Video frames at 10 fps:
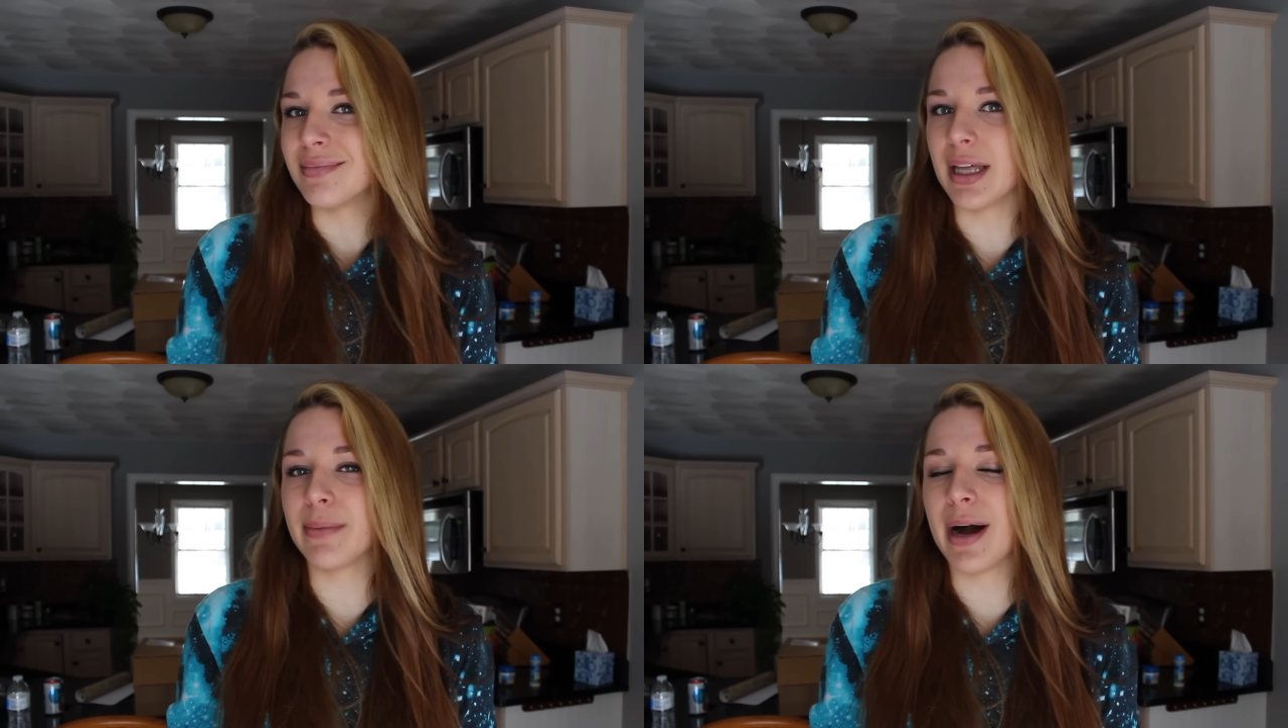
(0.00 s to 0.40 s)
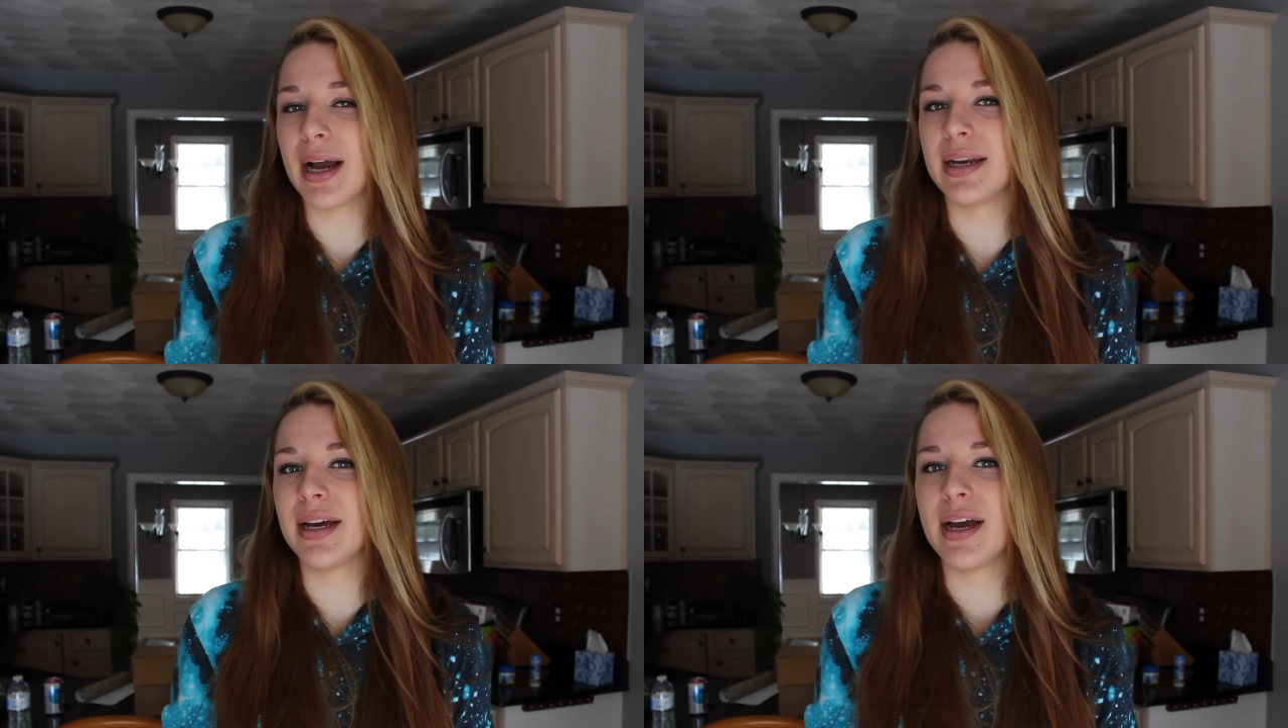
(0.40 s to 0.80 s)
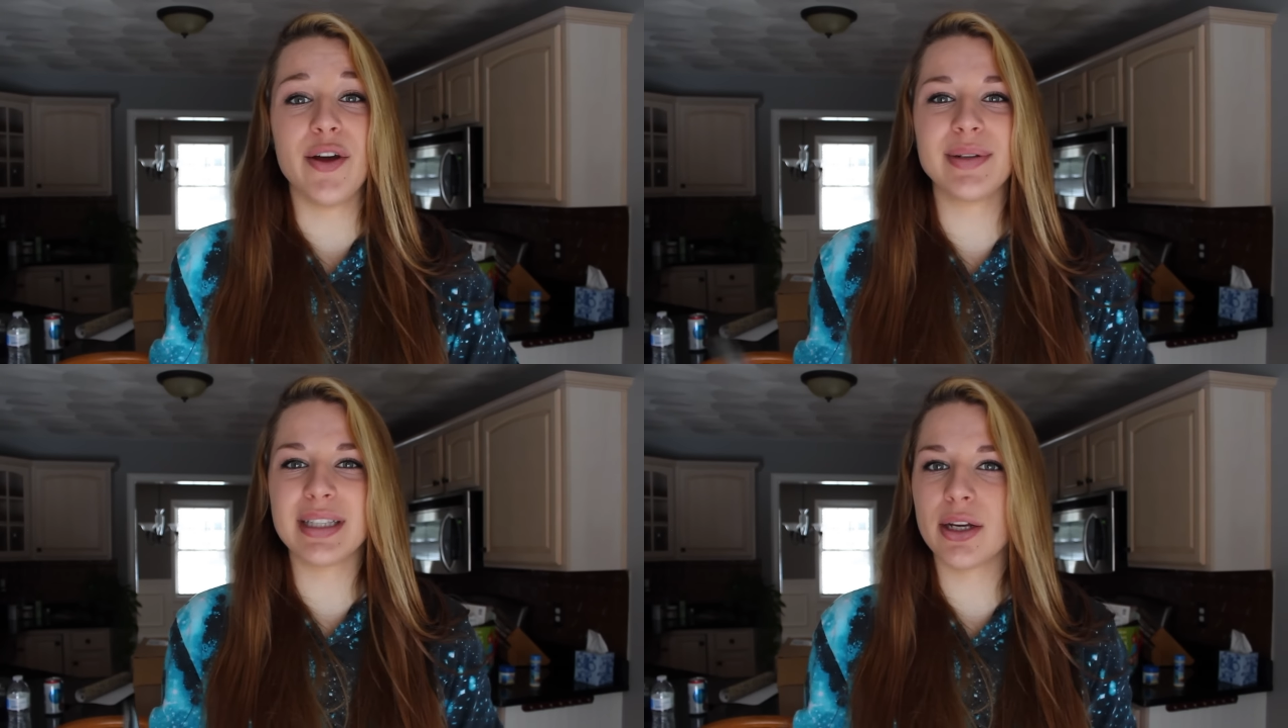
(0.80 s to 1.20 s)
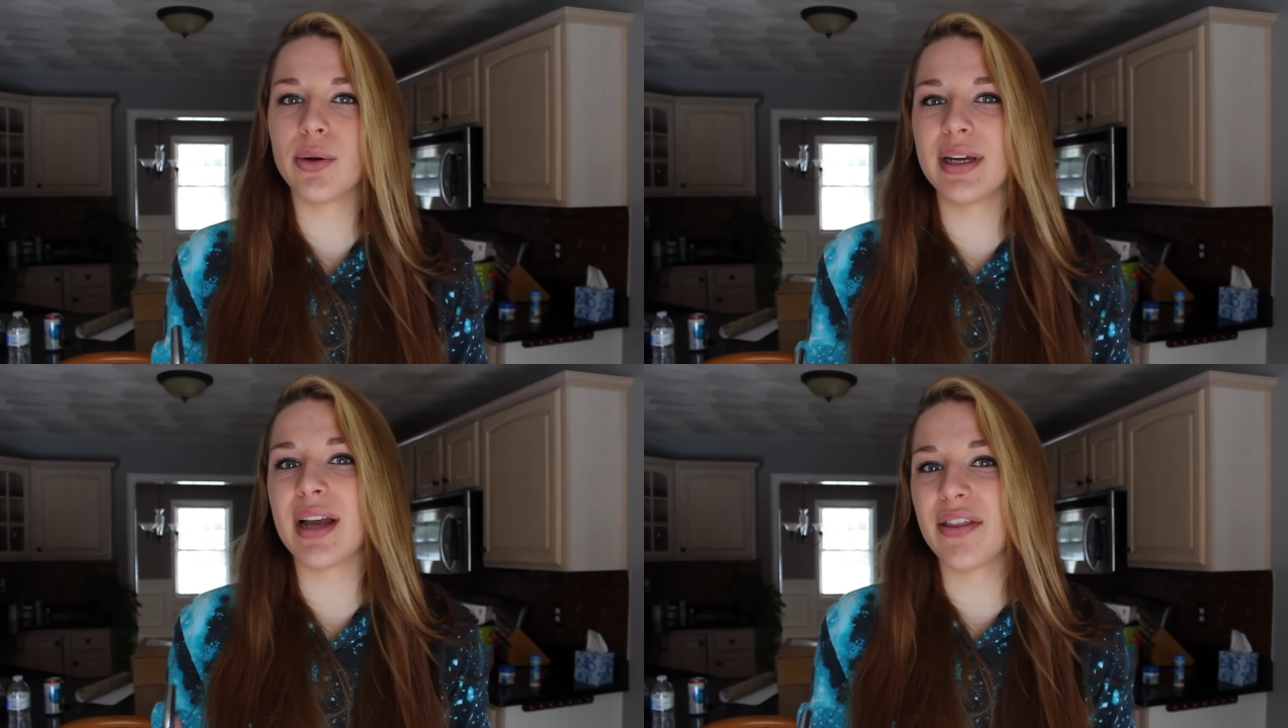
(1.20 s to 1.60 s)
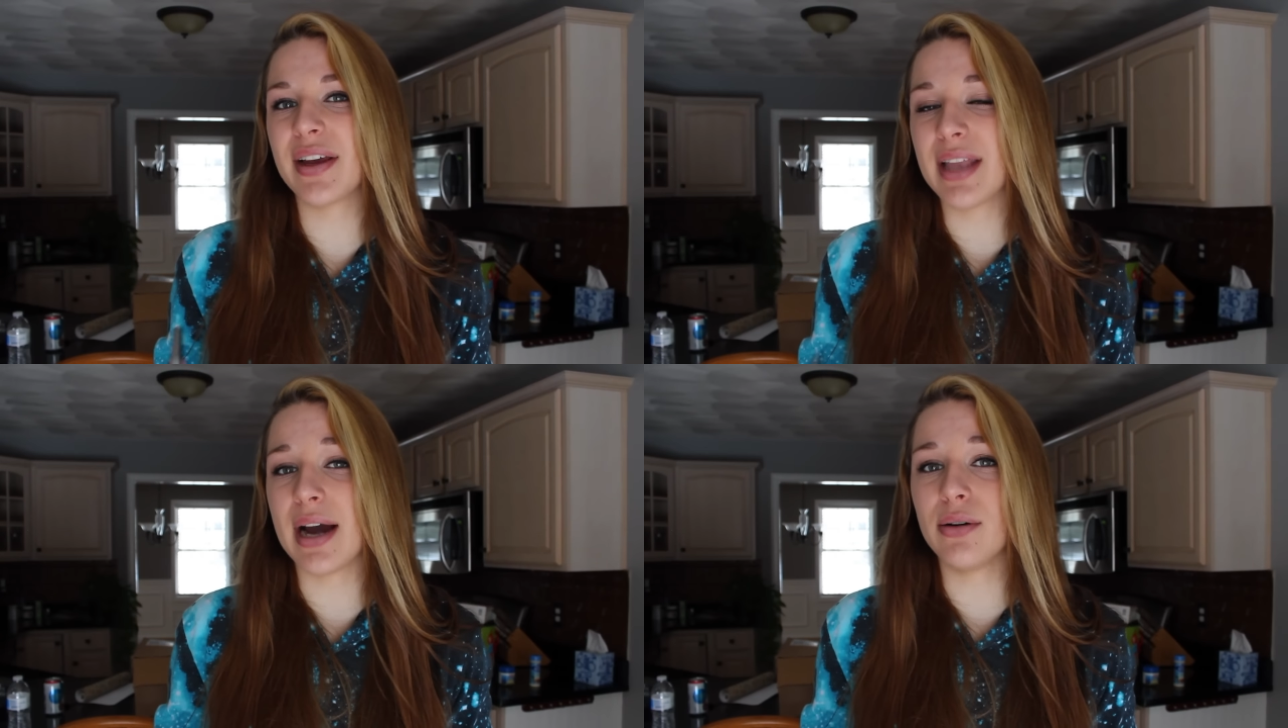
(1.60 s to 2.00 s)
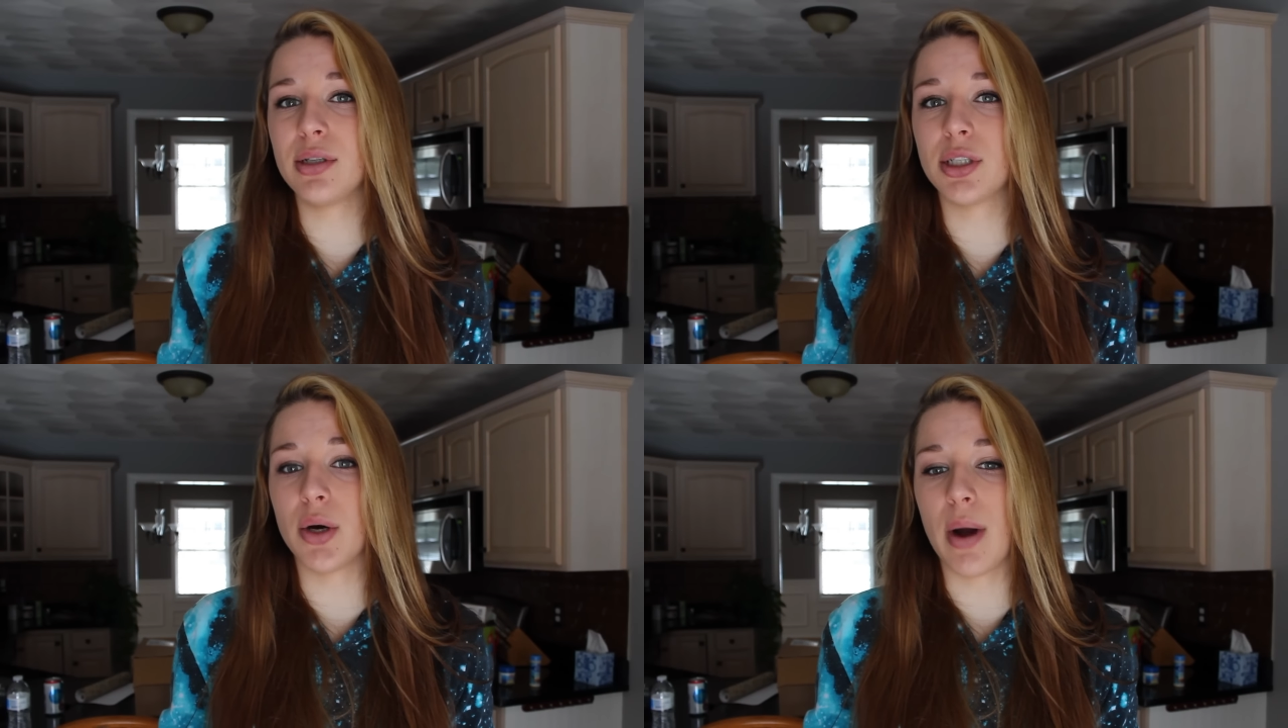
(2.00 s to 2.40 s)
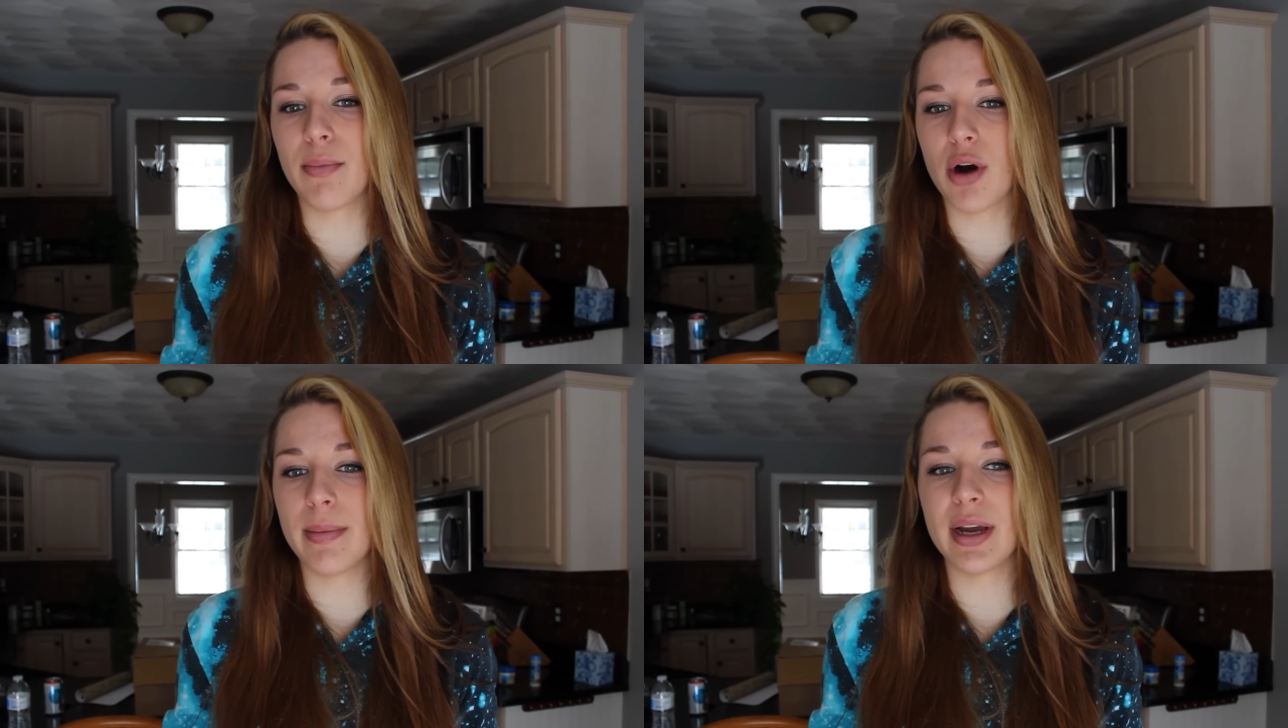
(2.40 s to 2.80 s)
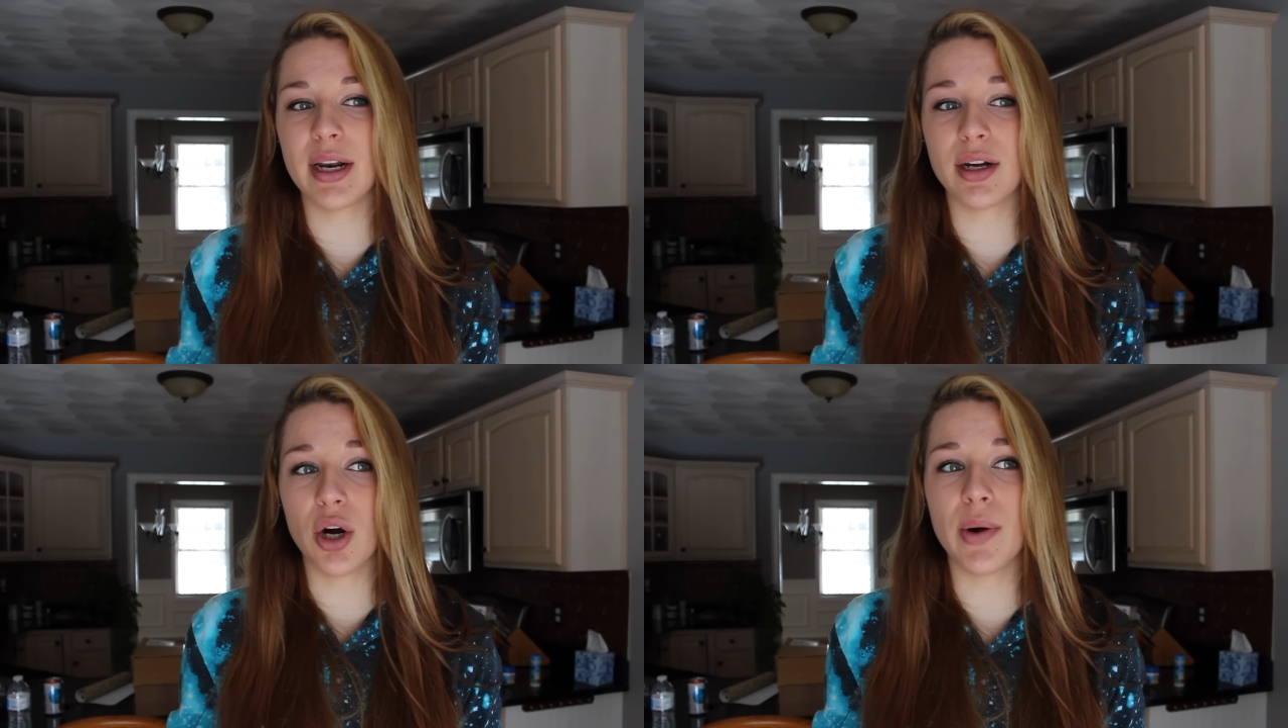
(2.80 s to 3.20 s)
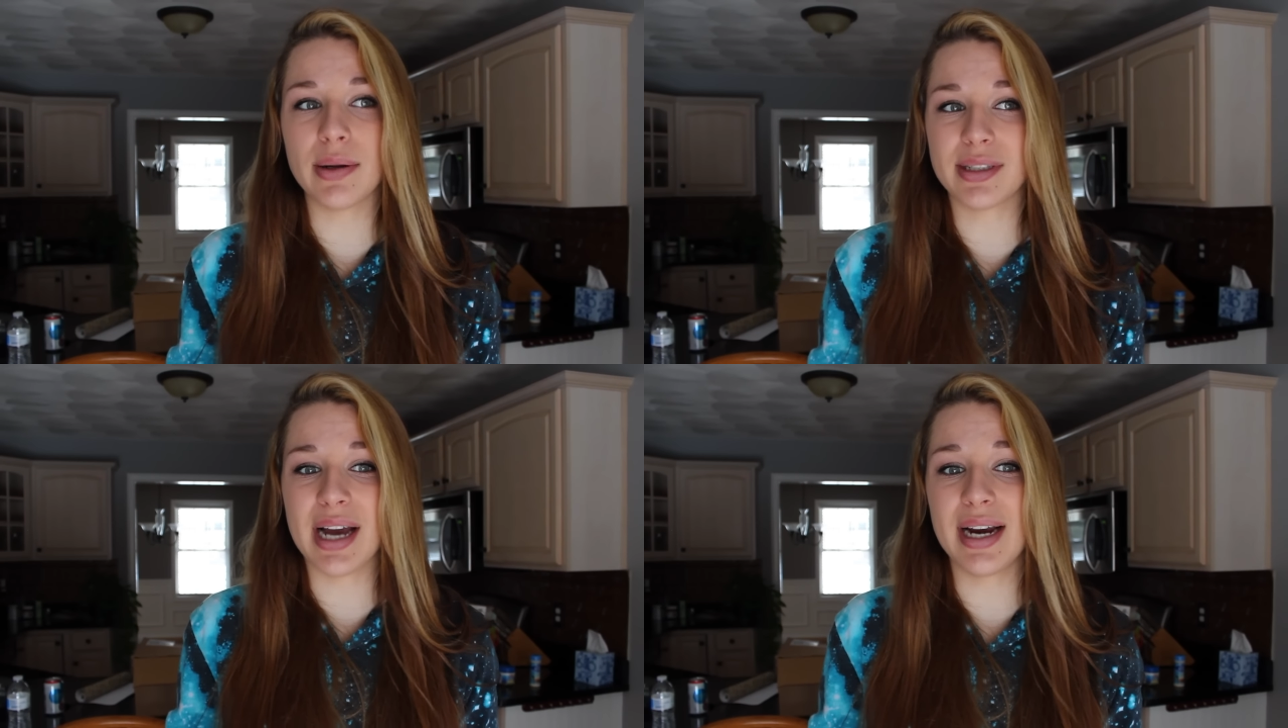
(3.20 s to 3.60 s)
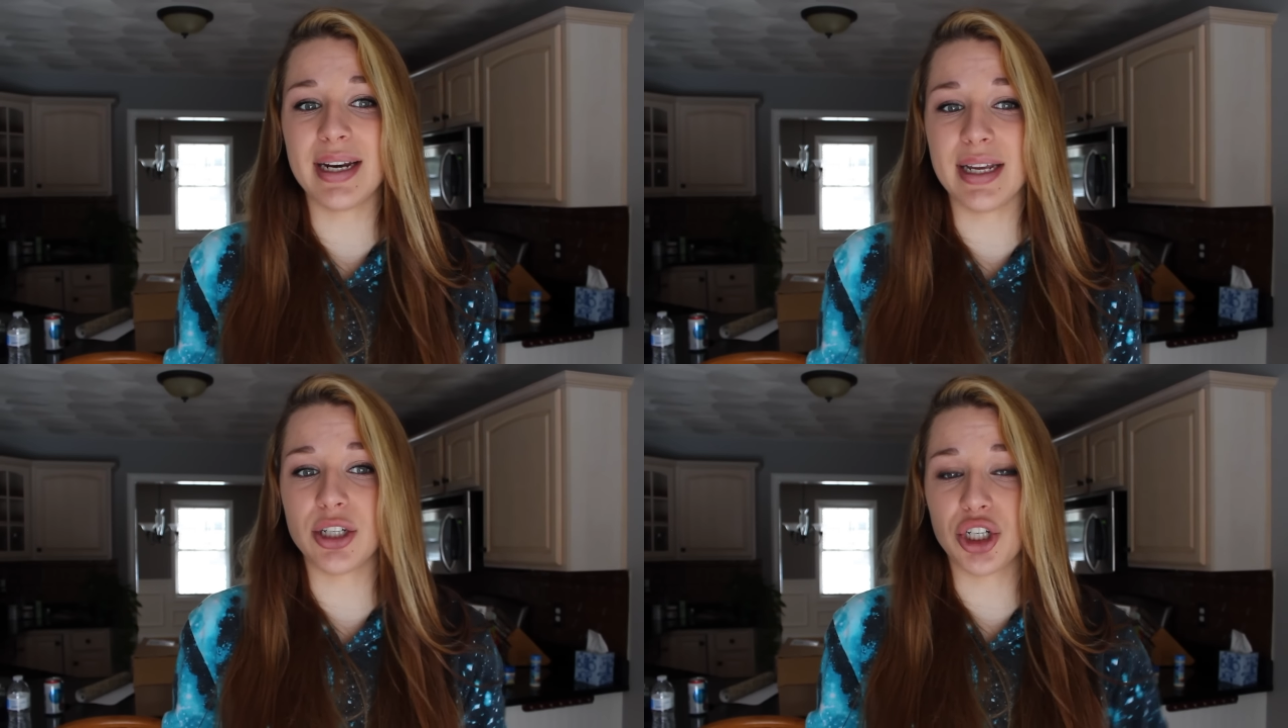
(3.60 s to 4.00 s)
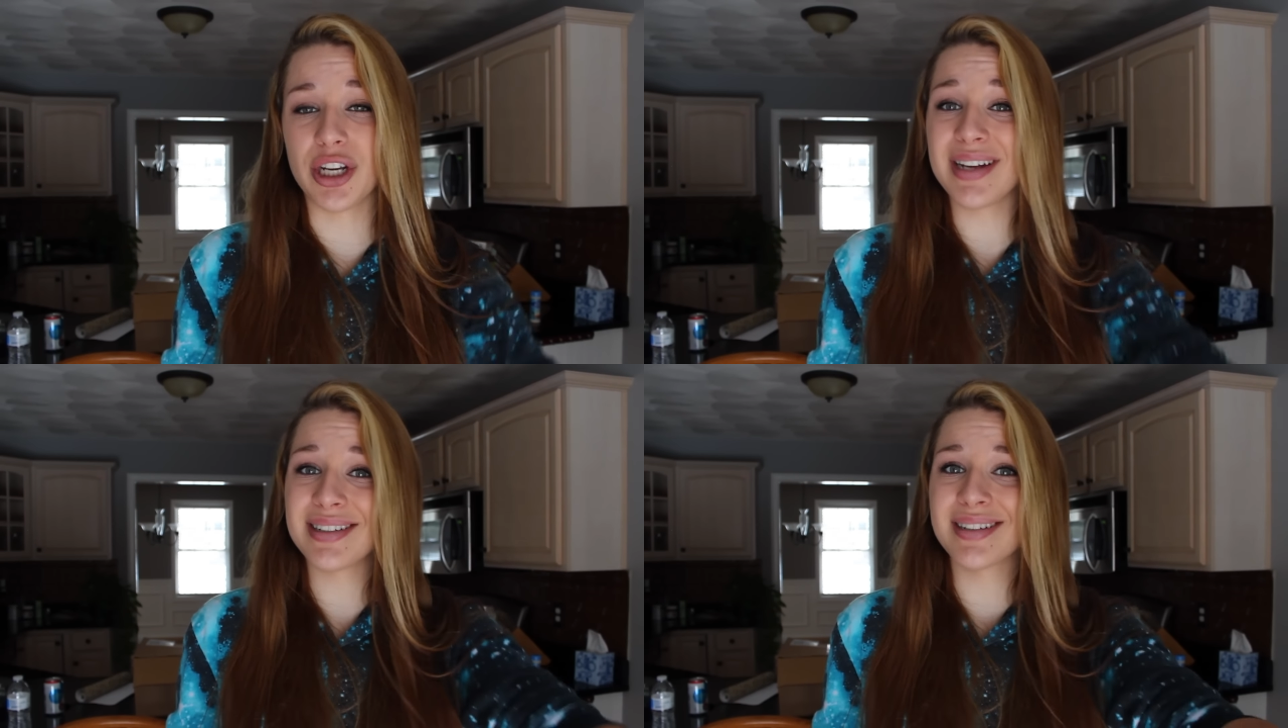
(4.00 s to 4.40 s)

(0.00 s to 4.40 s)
like mine, there's literally nothing in the house, so I'm probably gonna go outside and eat shit.